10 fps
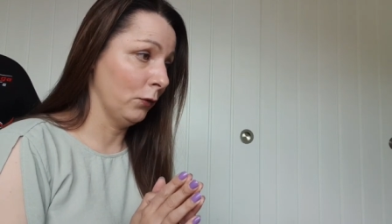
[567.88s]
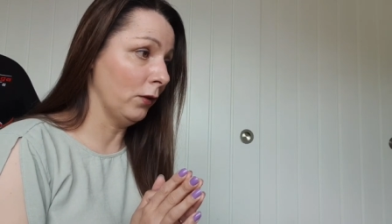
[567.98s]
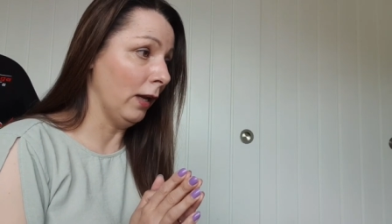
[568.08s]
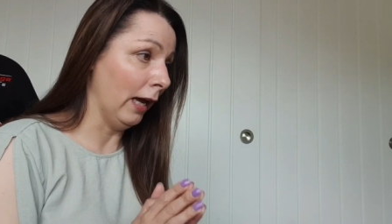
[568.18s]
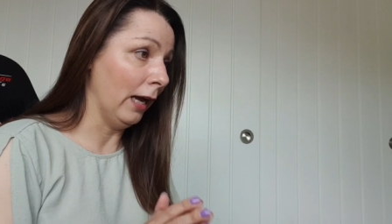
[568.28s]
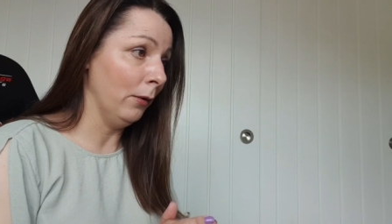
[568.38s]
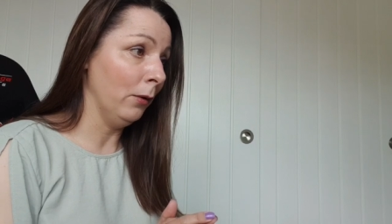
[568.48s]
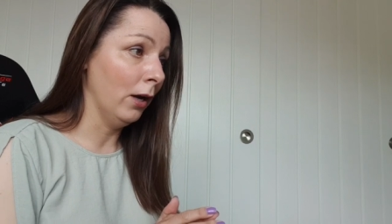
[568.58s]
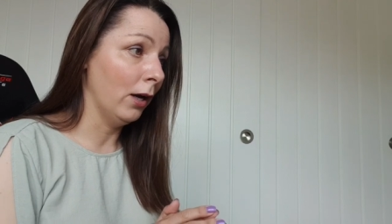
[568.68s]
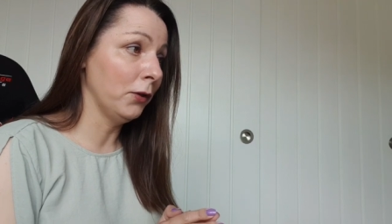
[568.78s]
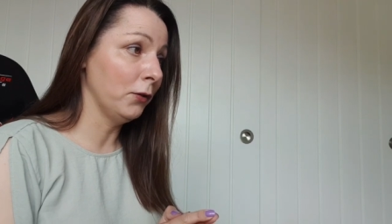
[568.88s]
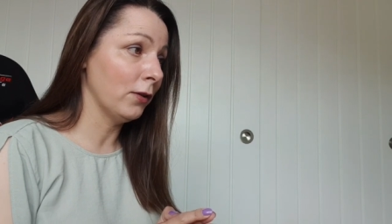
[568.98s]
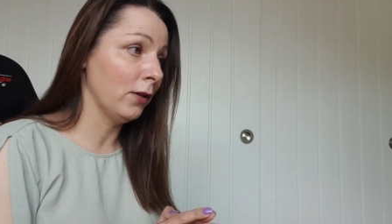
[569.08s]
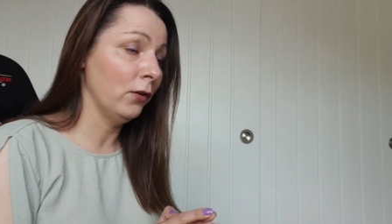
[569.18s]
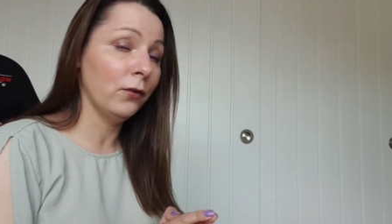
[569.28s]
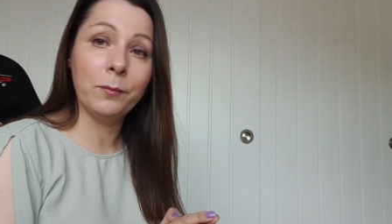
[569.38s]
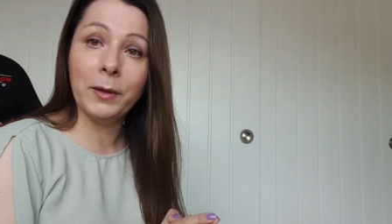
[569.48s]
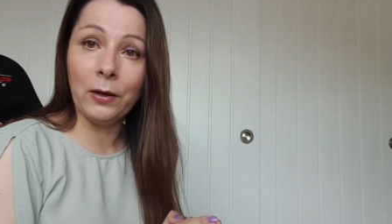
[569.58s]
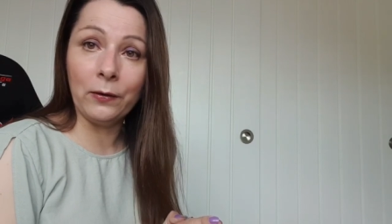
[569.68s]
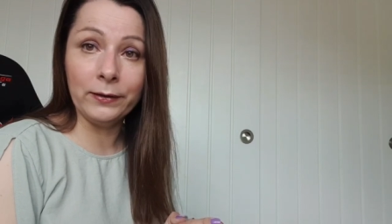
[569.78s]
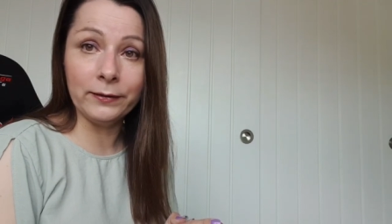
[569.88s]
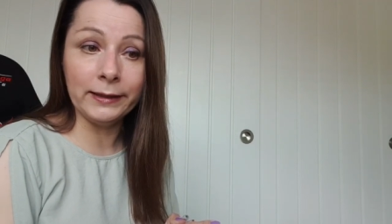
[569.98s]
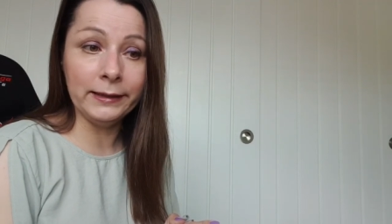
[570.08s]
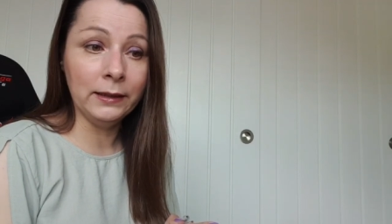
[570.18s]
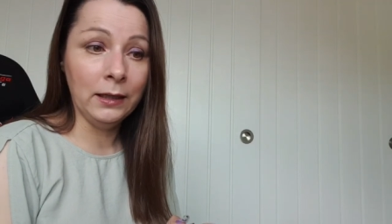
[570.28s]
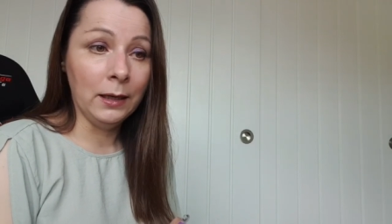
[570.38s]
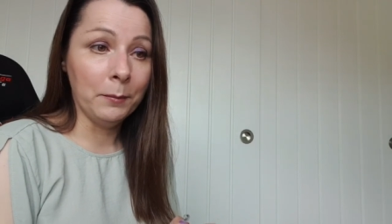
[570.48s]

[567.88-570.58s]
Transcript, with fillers: So now, I used to love my lies in,